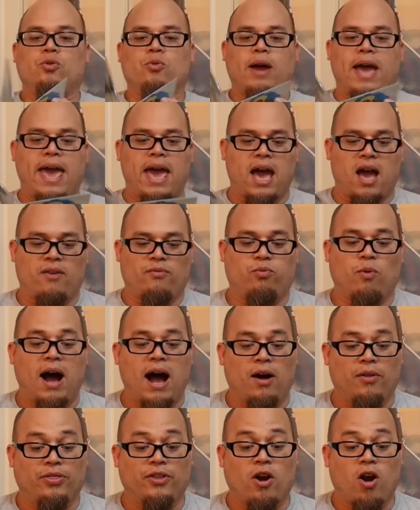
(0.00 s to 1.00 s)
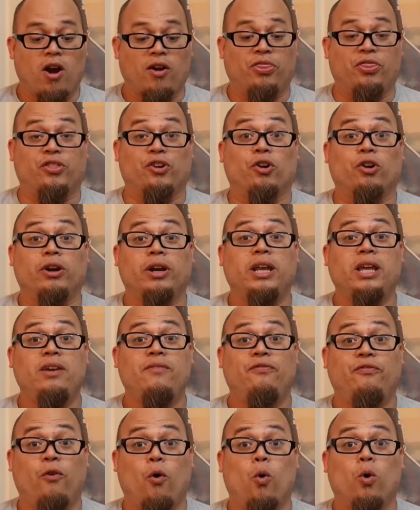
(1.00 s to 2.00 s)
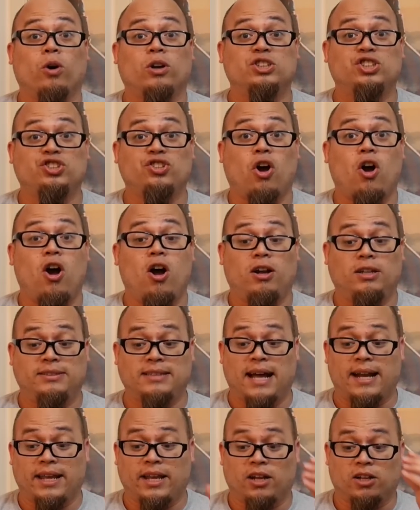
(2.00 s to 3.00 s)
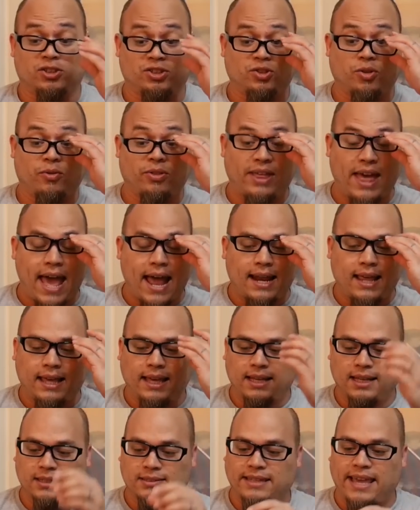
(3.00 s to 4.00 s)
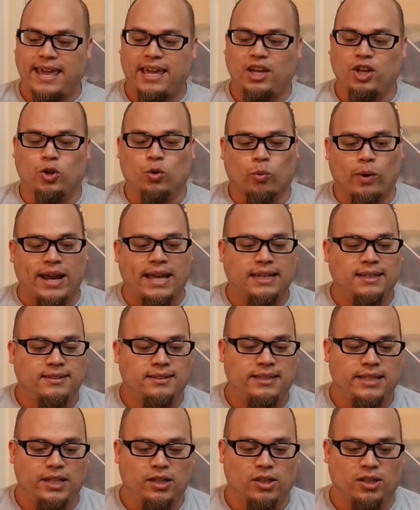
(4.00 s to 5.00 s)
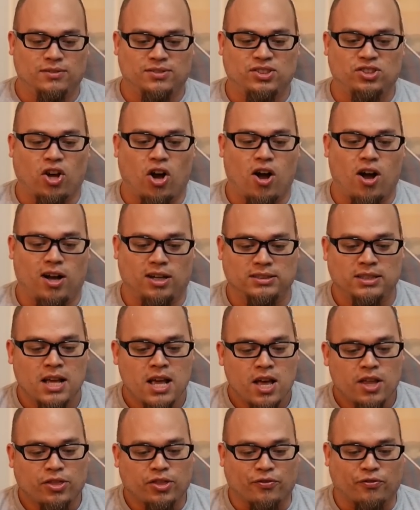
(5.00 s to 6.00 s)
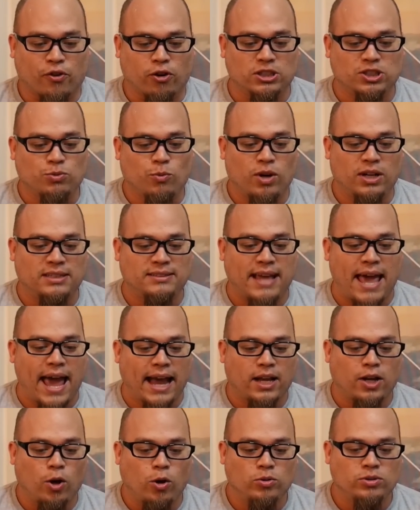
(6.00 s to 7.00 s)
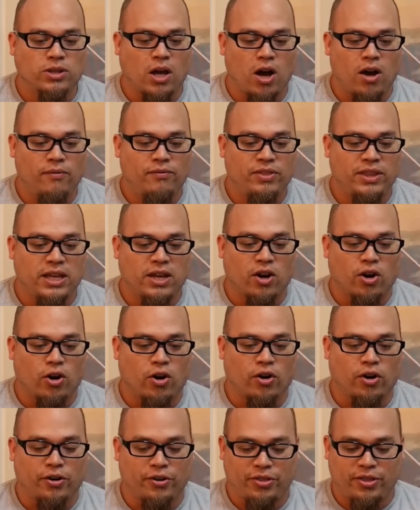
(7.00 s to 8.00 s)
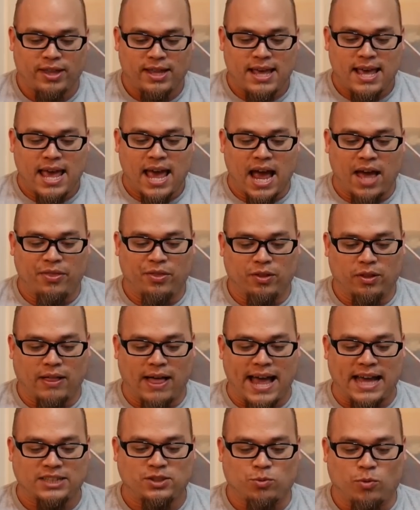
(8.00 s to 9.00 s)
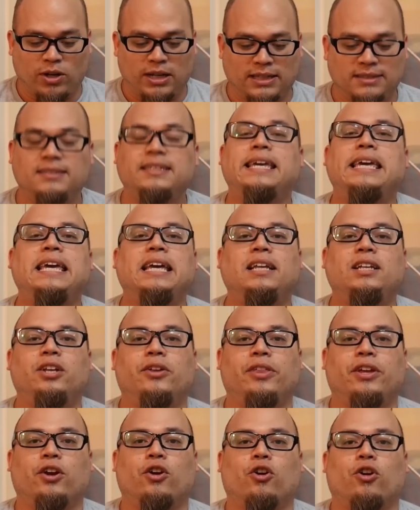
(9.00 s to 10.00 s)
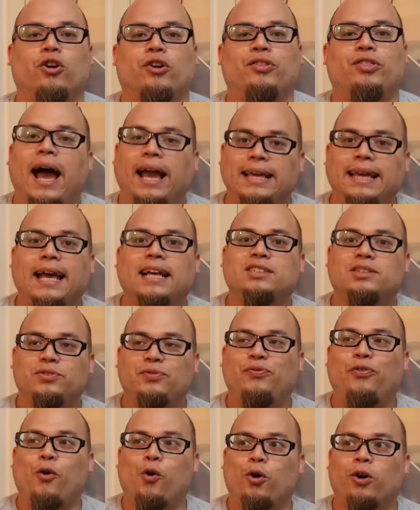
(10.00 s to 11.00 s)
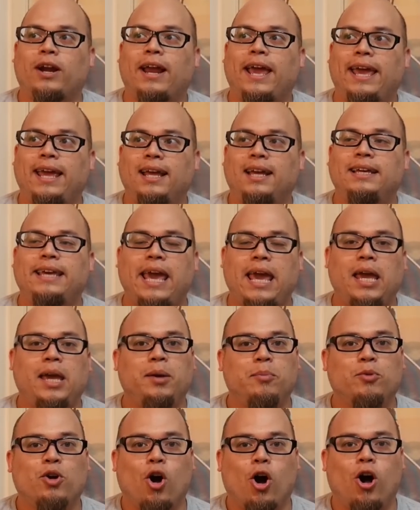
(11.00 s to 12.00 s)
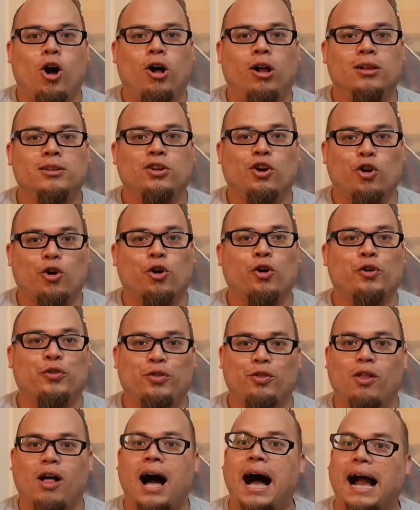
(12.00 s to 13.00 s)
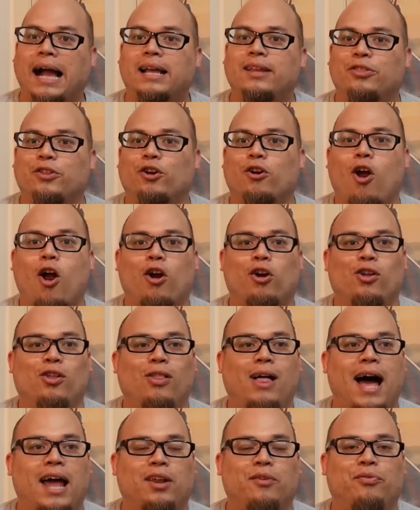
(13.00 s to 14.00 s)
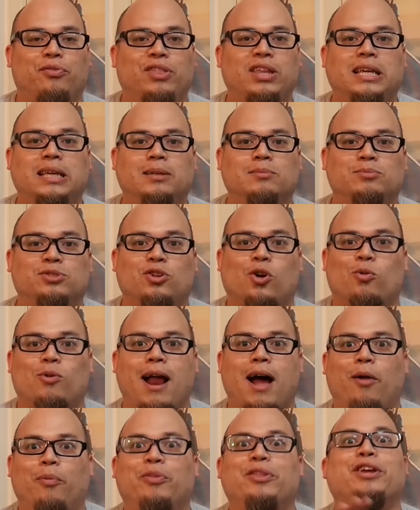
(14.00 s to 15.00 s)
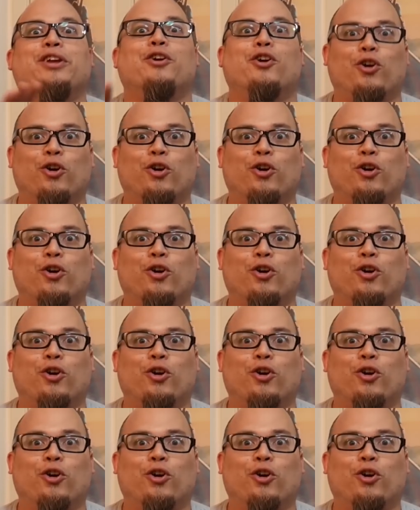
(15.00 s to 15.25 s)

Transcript: You have, wow, there are thirty-four songs on here, so that is a great deal of songs. The first one is Echoes of the Earth, and the last one is Key to the Earth. I guess for a game called Earthlock, there are a lot of themes around the